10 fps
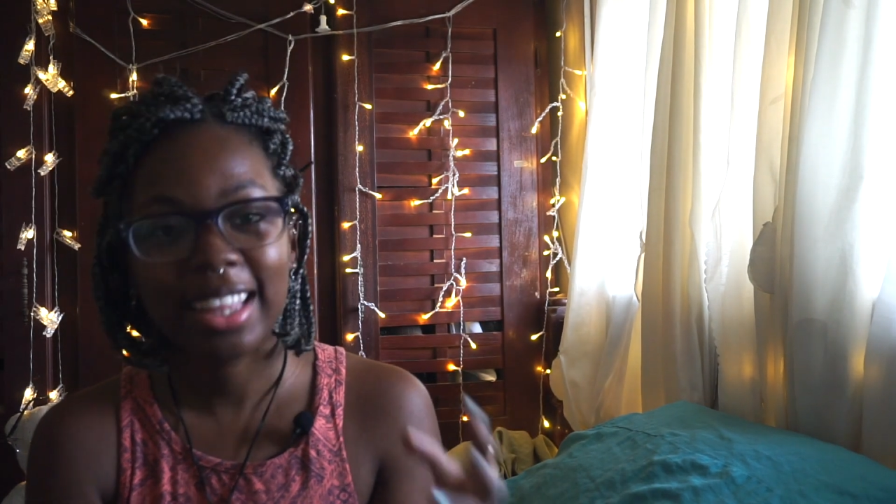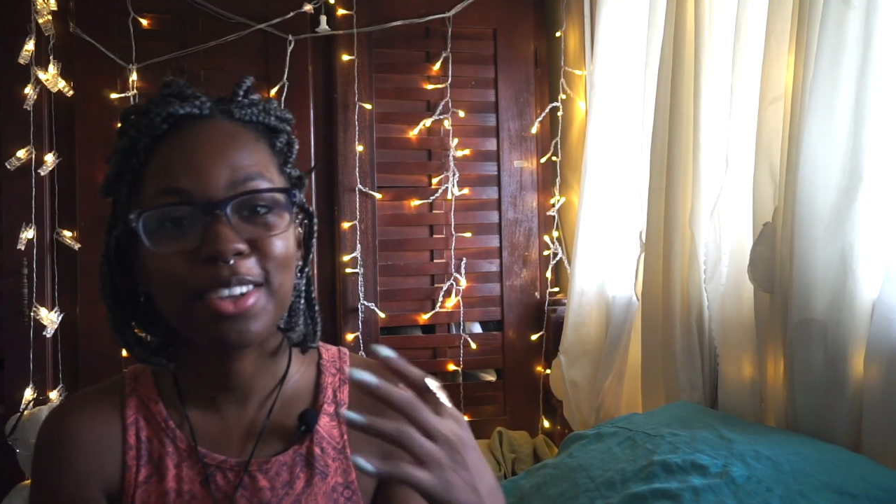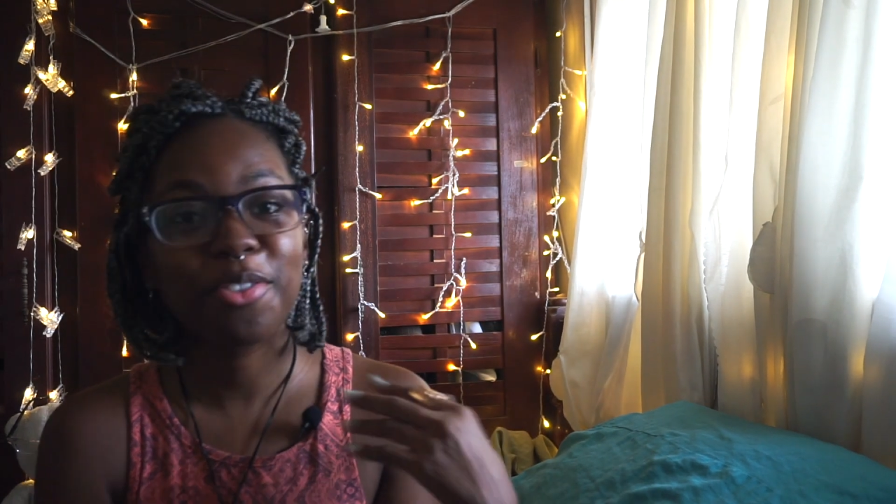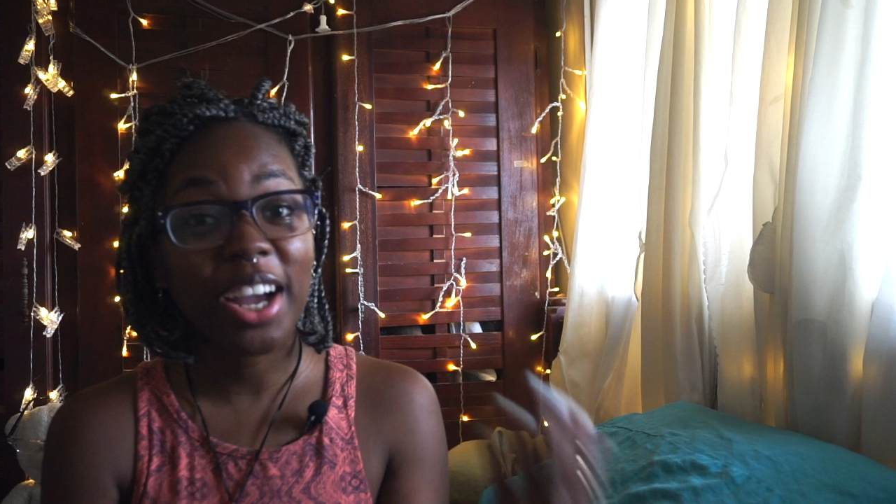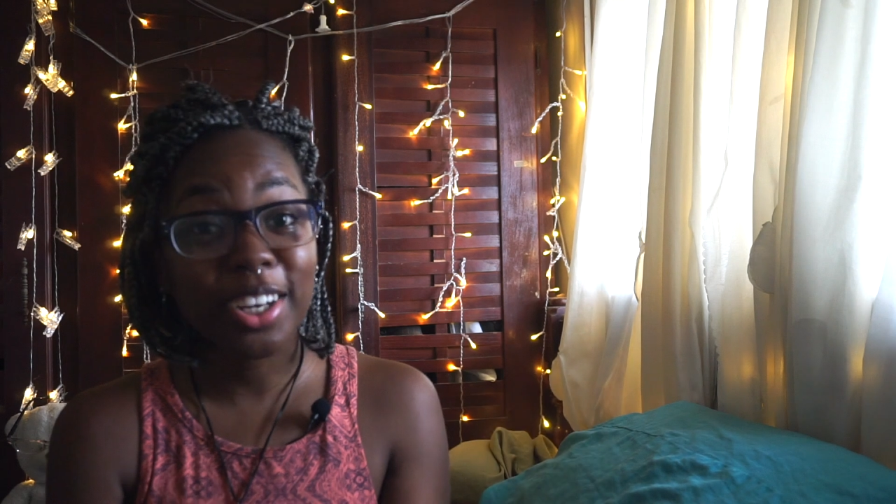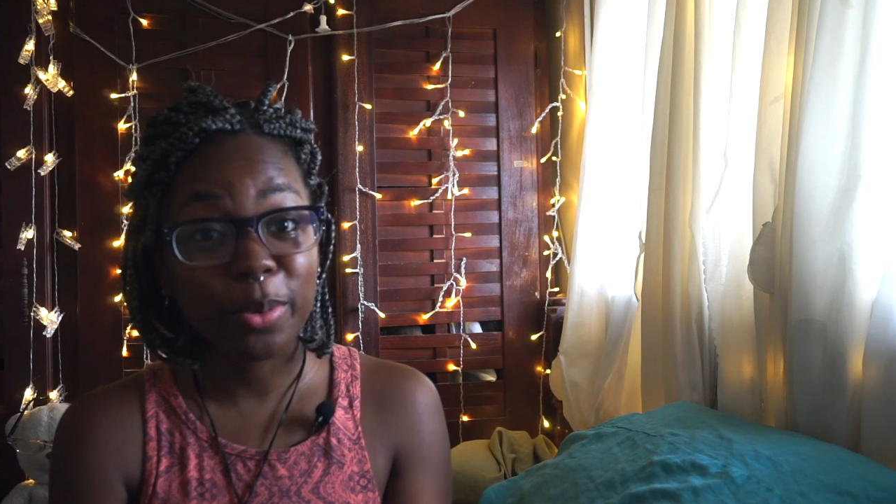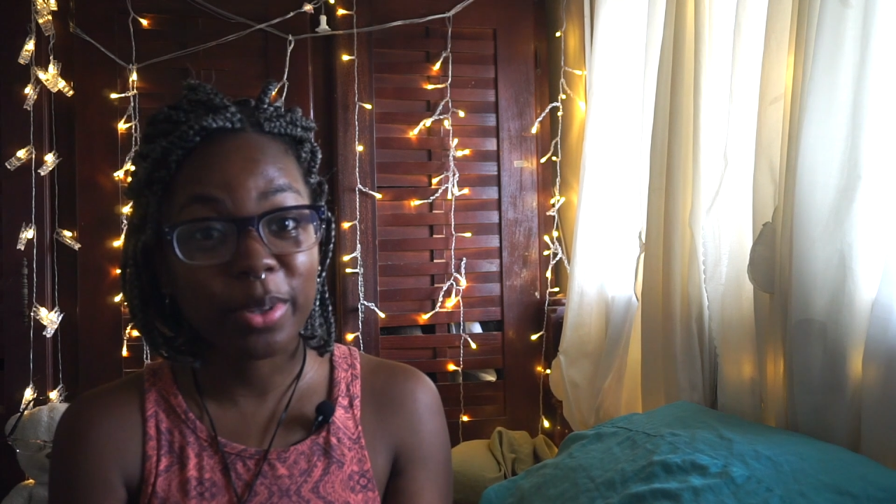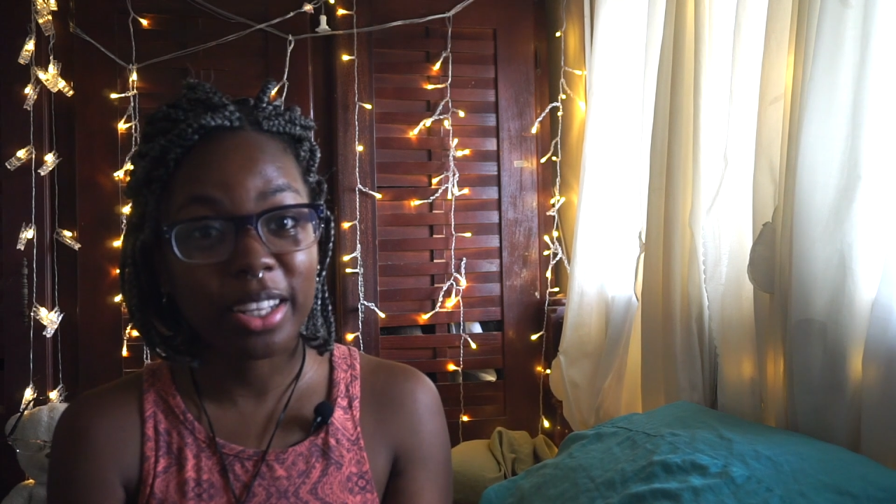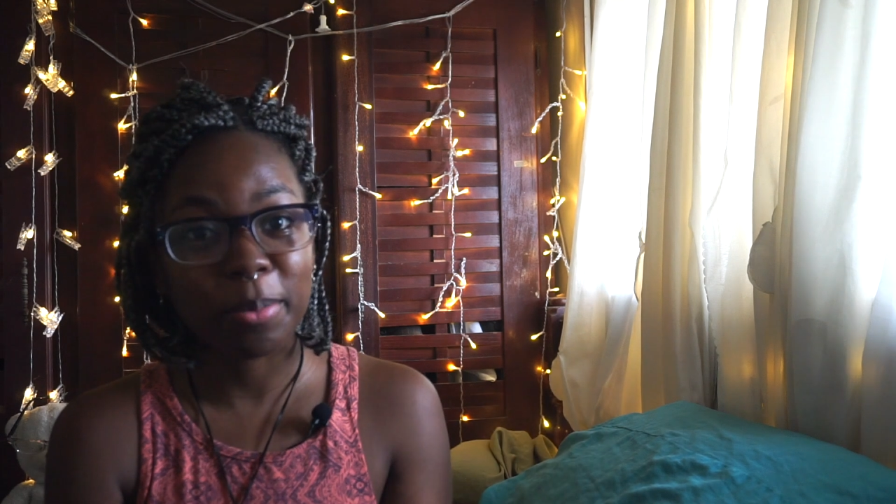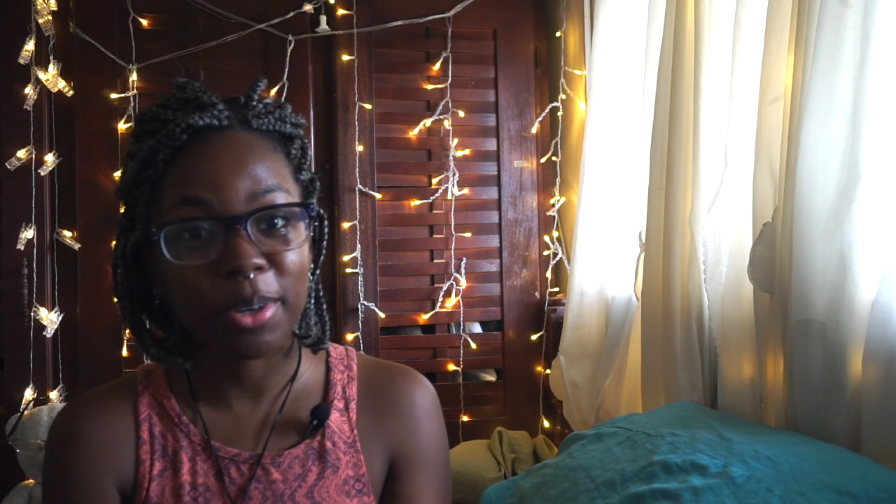And the final
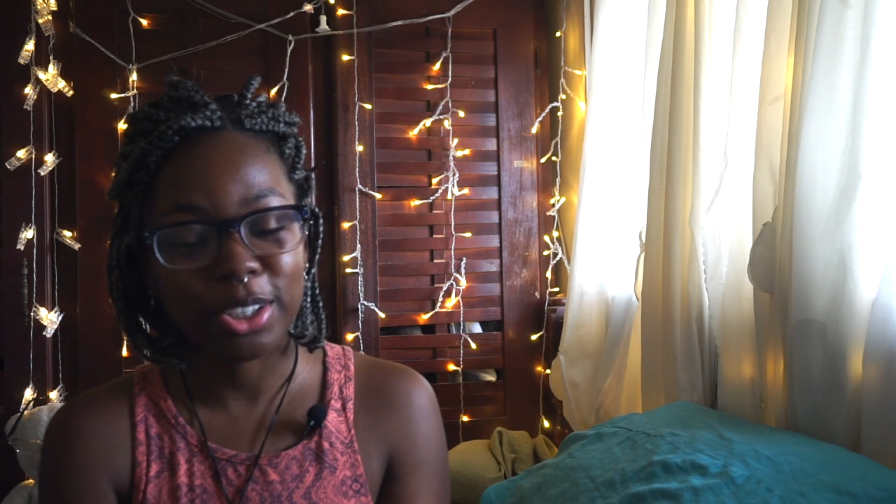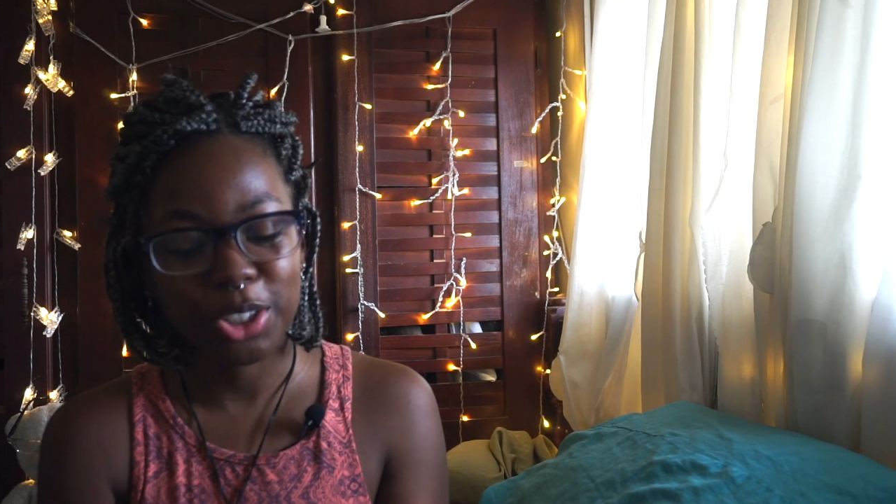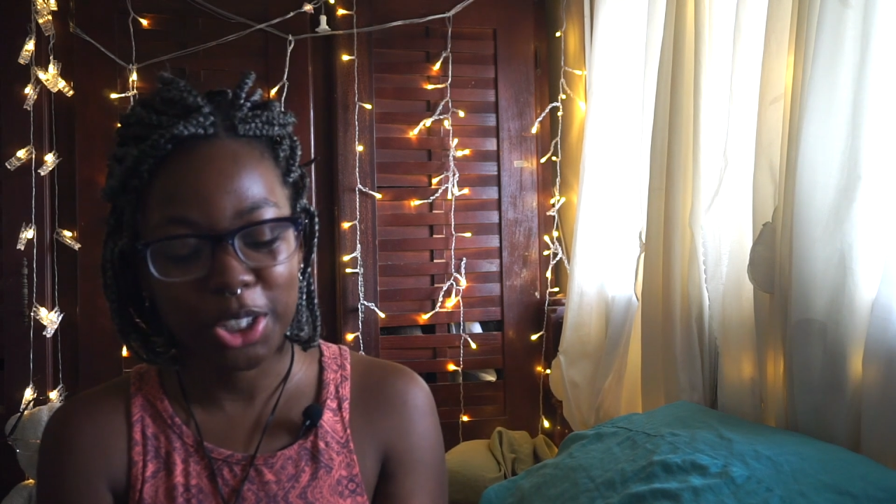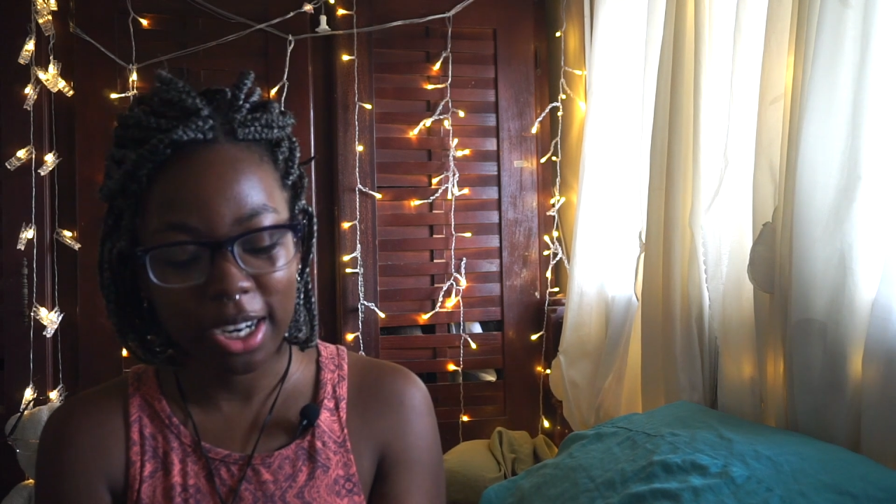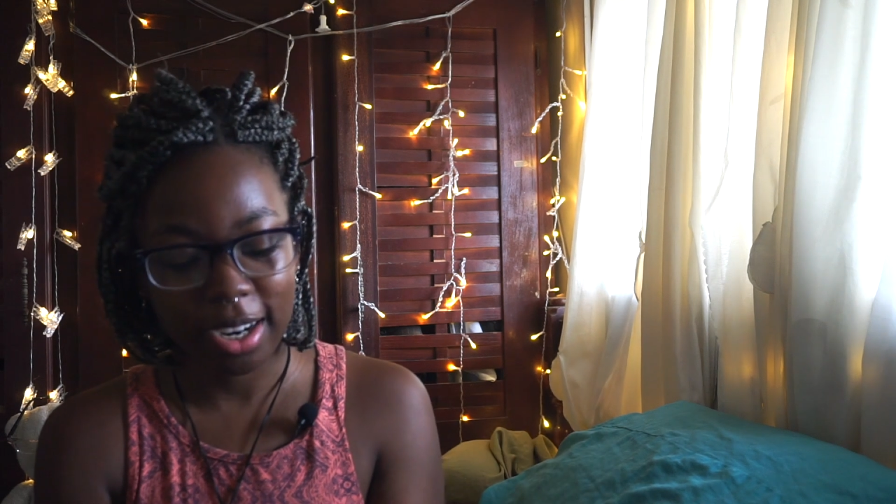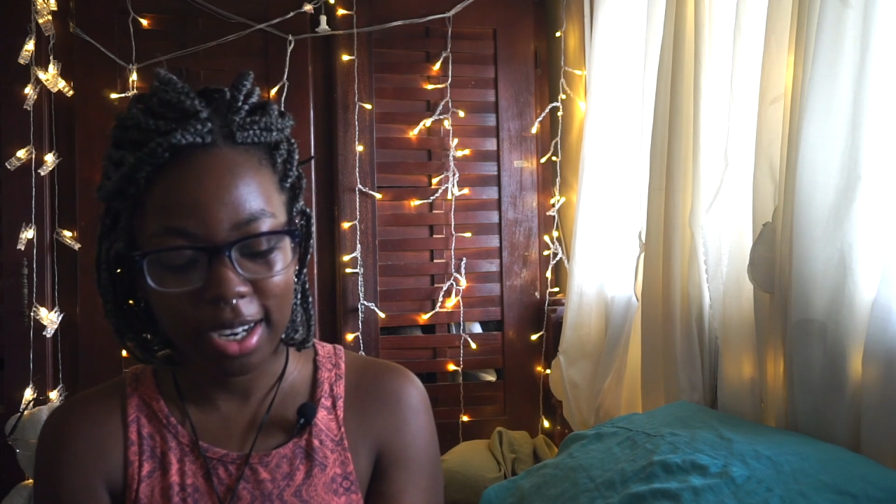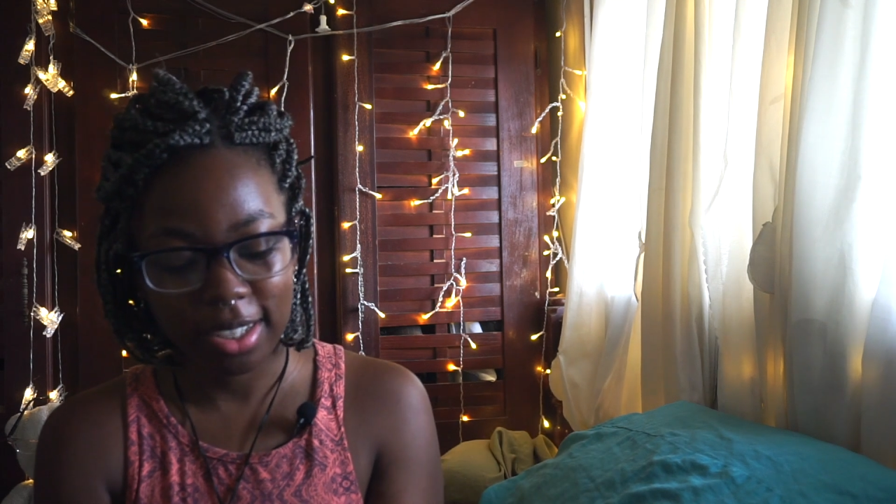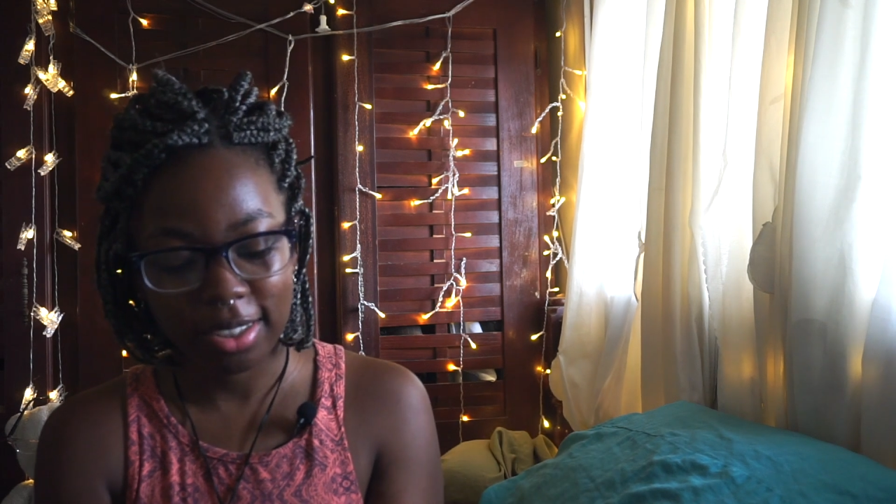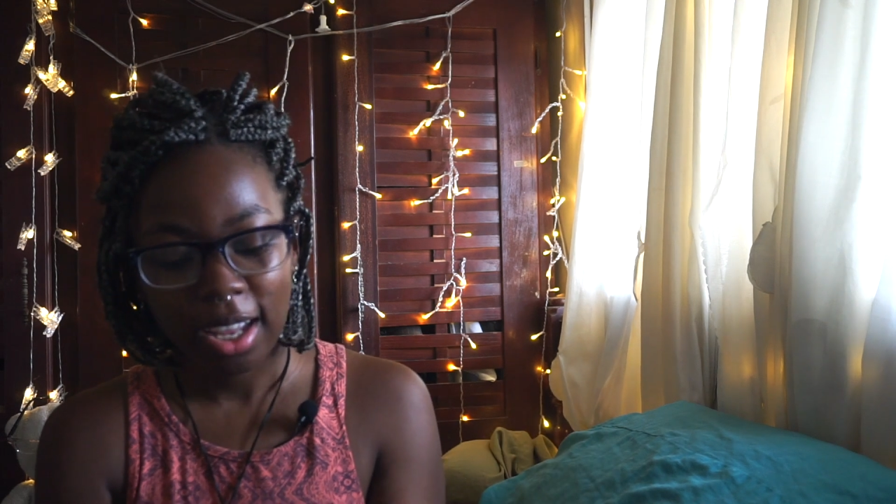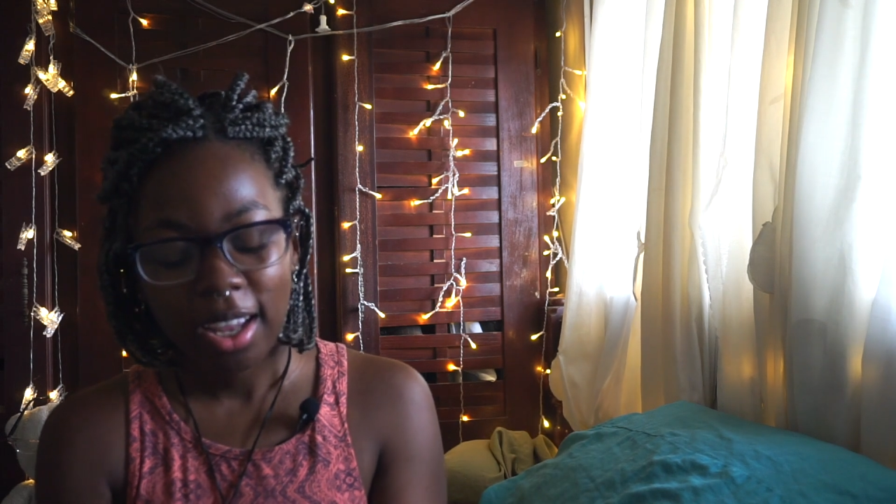one that I'm going to share
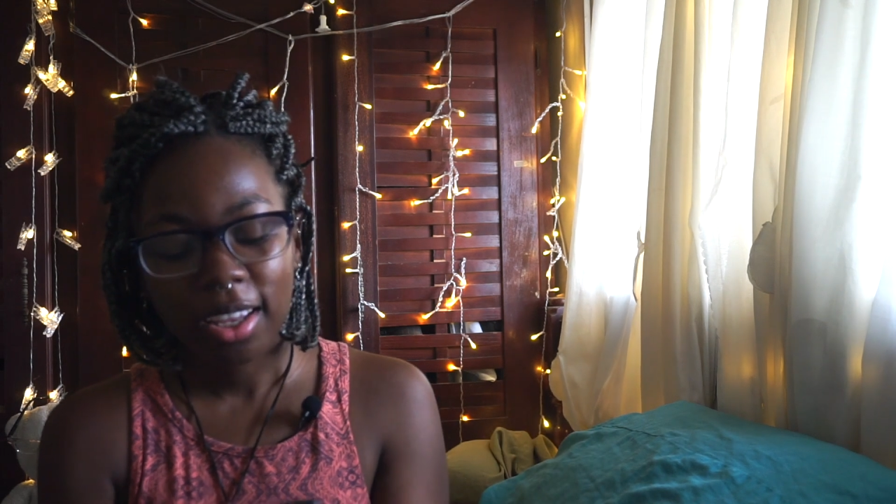is,